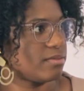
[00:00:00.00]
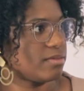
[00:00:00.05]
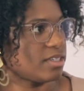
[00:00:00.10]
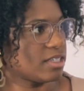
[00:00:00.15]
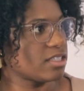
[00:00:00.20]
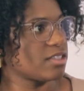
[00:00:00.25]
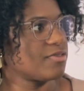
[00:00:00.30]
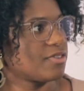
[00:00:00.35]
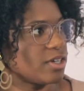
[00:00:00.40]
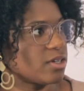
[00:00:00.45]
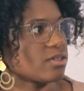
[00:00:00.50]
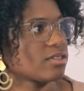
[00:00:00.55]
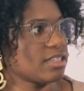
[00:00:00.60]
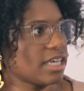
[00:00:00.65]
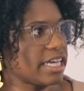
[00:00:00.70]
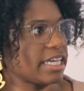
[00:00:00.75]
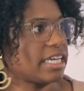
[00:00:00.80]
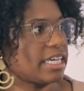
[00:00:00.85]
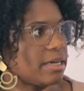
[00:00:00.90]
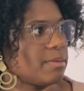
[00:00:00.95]
This feels
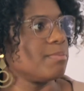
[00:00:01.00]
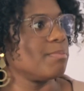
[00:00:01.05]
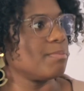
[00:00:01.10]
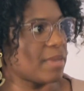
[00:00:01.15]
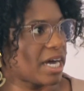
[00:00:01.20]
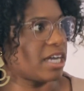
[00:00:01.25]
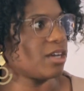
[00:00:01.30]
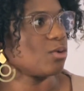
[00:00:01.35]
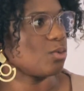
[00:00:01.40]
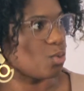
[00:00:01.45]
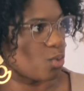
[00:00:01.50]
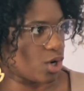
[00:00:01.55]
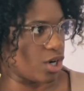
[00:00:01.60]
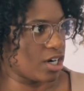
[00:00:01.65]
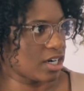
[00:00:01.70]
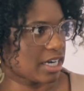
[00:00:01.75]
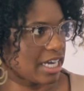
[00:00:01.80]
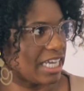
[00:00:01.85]
like it might work.